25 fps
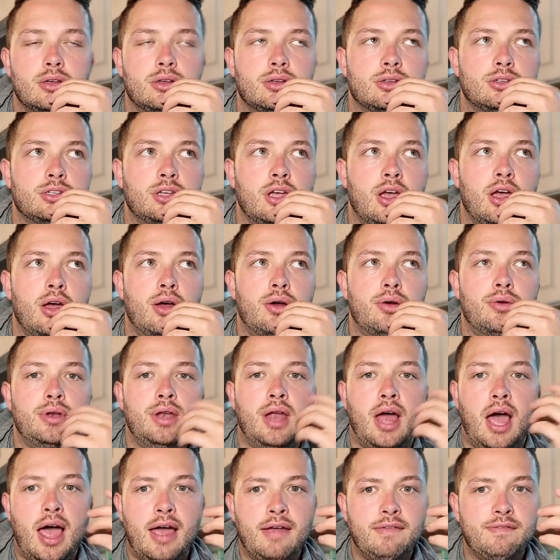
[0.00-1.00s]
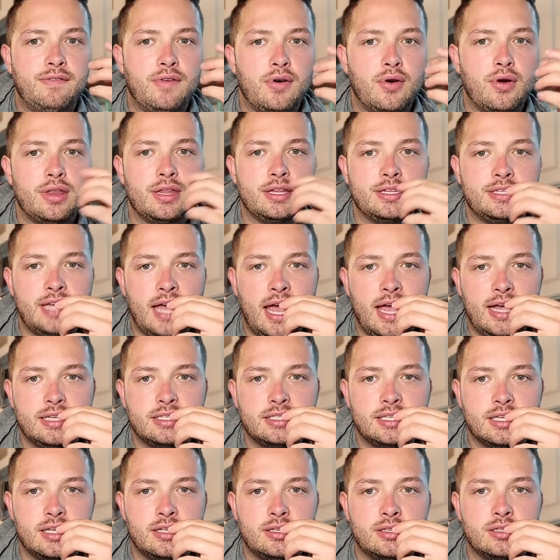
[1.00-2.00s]
So, not for the
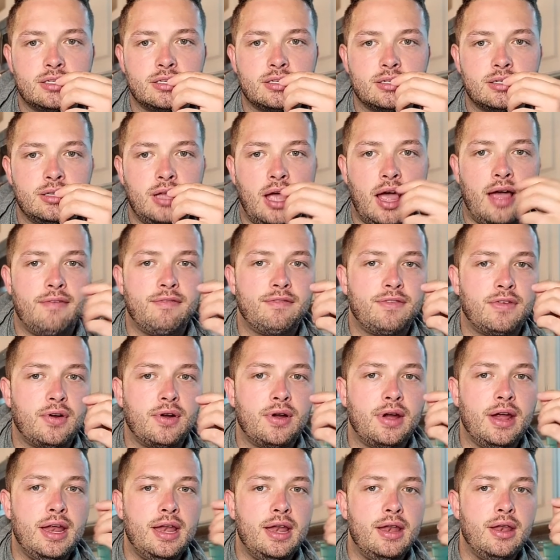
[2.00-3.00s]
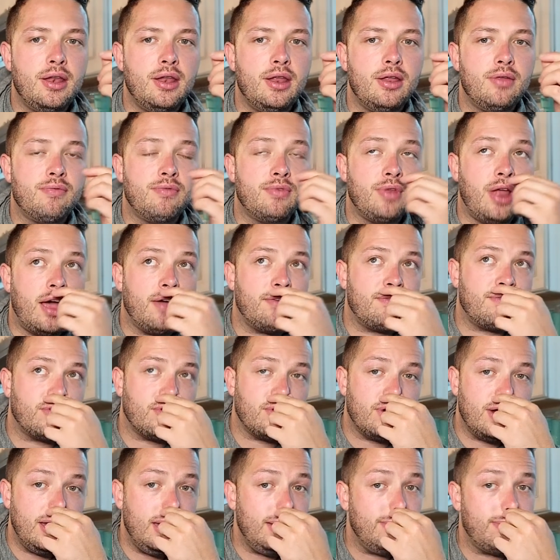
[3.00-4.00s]
Texans, not for
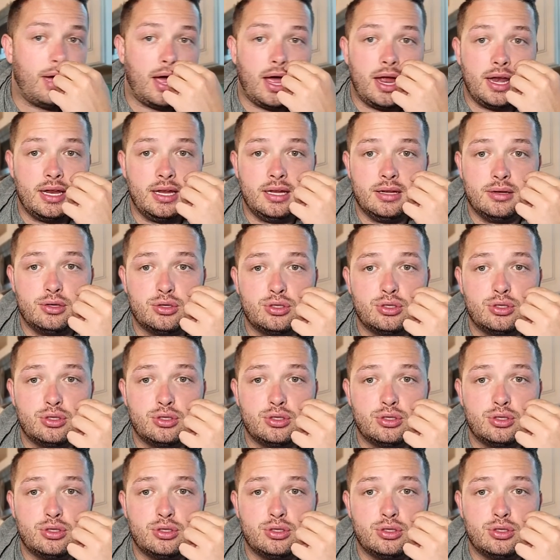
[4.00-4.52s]
anybody.